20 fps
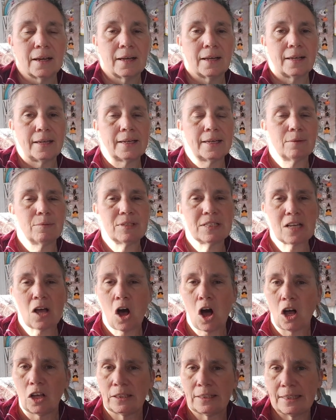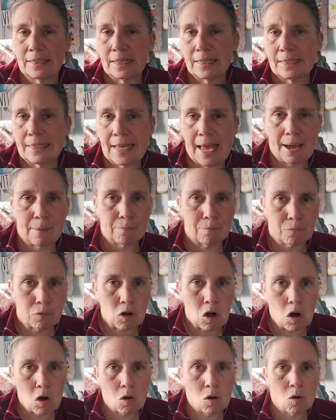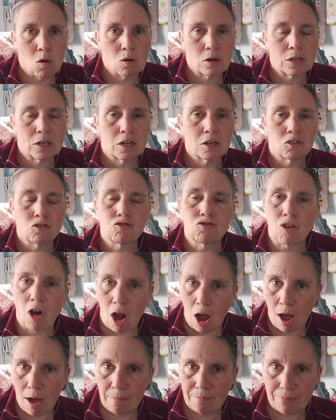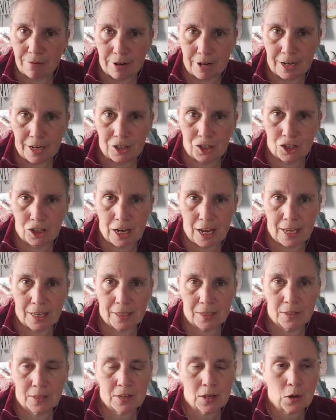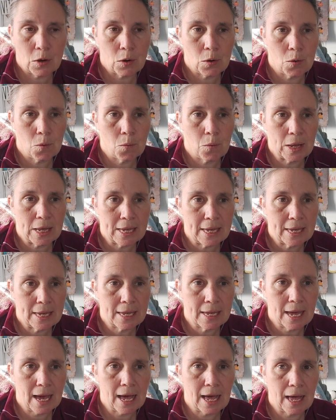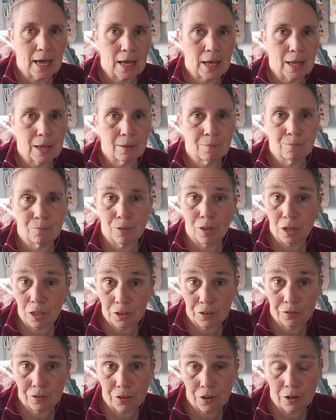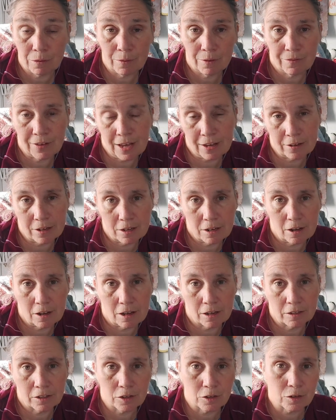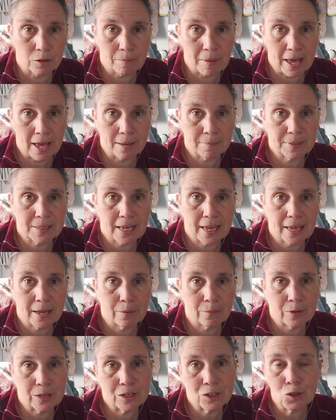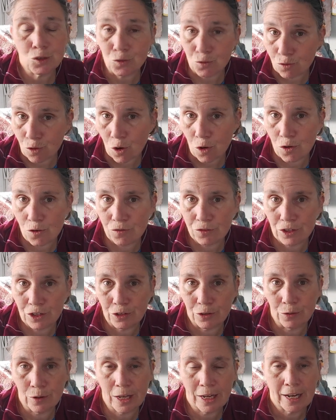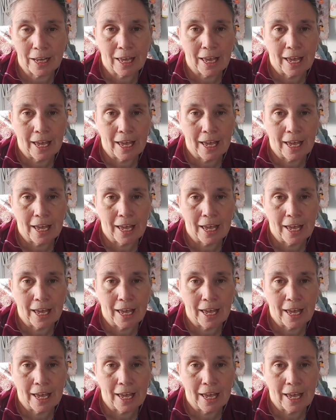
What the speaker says: think it was called the Sambro drawbridge. And so we looked for it. We found it on Google Maps and we drove to it.